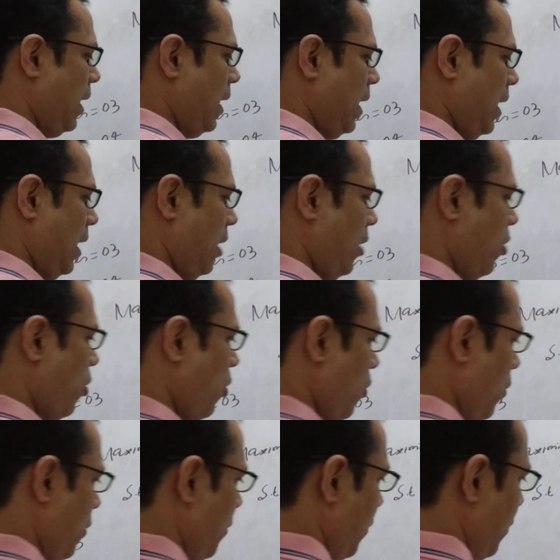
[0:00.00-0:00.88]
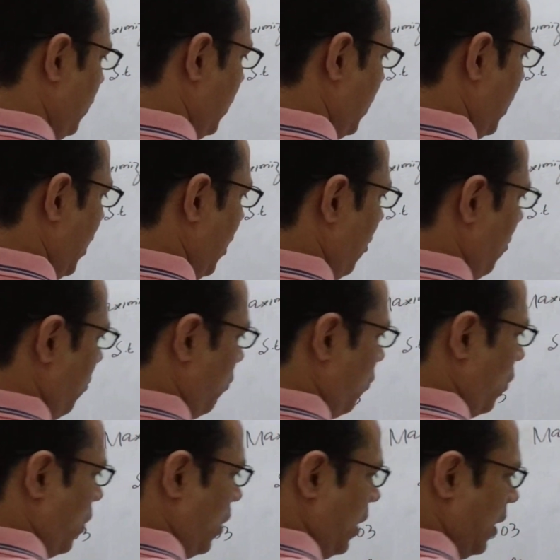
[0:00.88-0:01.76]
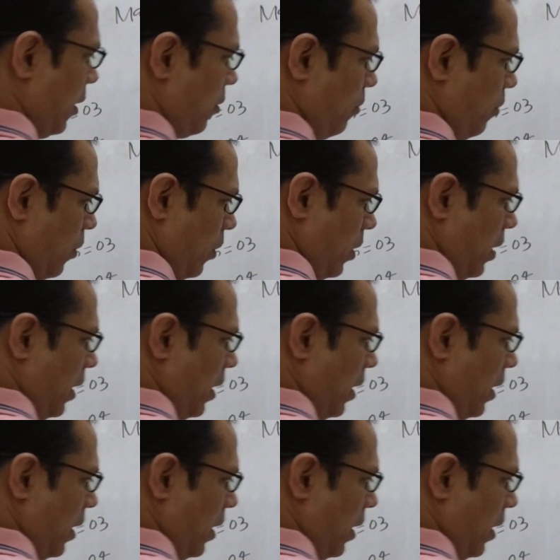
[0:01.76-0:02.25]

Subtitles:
Now same for x4,